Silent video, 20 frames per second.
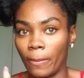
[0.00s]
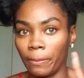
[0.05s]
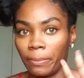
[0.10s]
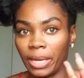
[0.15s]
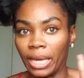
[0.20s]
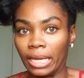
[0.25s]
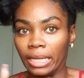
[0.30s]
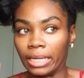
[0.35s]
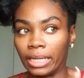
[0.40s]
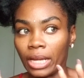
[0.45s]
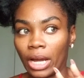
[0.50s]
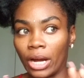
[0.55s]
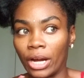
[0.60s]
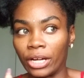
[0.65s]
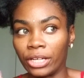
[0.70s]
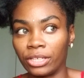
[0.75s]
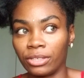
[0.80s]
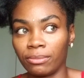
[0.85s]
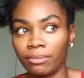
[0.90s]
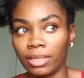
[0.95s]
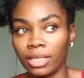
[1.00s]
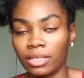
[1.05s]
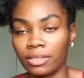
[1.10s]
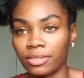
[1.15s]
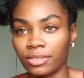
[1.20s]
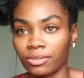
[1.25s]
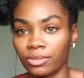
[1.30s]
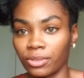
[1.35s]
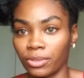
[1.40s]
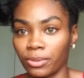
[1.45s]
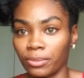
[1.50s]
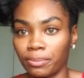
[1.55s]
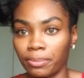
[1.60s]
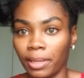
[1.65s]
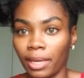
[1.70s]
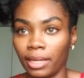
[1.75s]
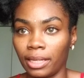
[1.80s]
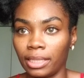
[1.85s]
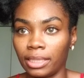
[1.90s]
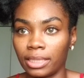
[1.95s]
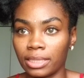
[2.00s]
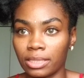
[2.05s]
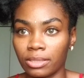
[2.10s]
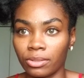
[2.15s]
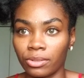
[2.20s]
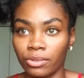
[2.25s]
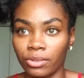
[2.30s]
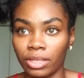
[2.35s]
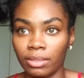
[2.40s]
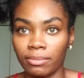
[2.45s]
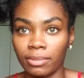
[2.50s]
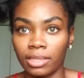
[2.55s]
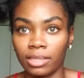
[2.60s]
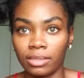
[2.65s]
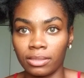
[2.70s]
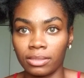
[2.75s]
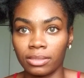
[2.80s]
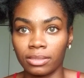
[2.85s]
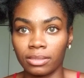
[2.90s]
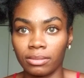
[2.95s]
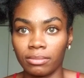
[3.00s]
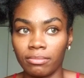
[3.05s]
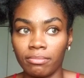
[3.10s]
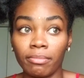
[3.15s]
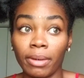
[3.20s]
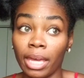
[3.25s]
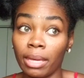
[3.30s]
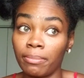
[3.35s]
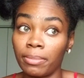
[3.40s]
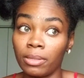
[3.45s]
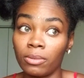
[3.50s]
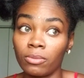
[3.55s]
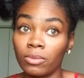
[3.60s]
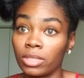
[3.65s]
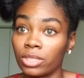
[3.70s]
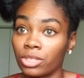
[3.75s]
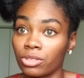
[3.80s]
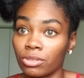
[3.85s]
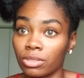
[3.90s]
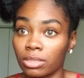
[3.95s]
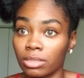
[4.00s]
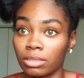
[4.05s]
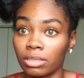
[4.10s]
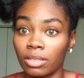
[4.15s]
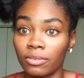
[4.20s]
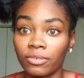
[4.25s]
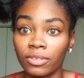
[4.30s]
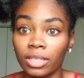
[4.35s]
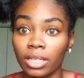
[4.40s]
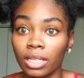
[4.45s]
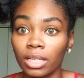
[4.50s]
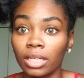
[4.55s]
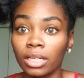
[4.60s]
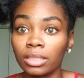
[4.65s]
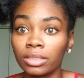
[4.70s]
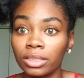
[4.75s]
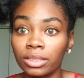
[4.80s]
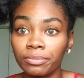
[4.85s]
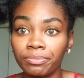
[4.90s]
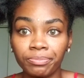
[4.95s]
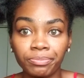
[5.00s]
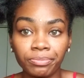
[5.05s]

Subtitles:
petty arguments or petty disagreements, maybe with your significant other.